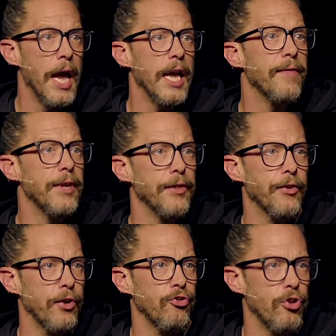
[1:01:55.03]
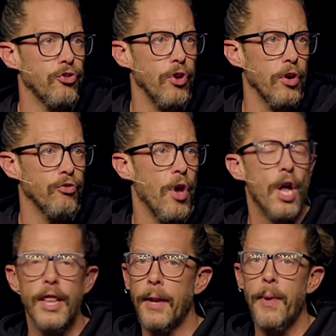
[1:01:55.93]
Even in the Christian church,
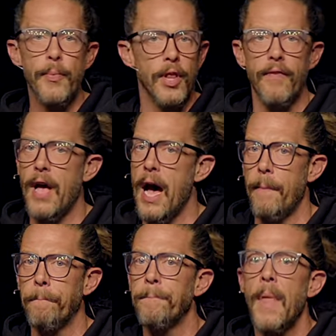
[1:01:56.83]
a lot of people love God,